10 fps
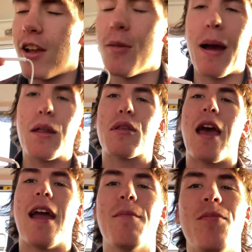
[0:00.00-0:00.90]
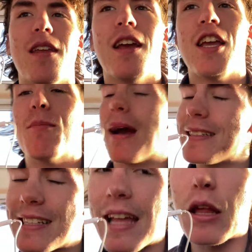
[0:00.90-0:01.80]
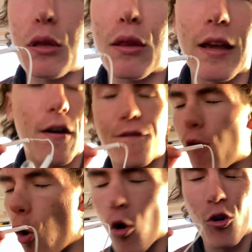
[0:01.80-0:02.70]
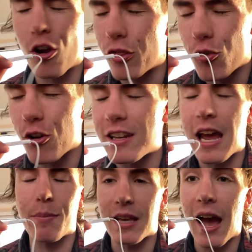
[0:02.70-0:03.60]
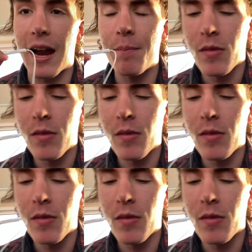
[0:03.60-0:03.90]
you might say this is like a 4, a 3 type of guy,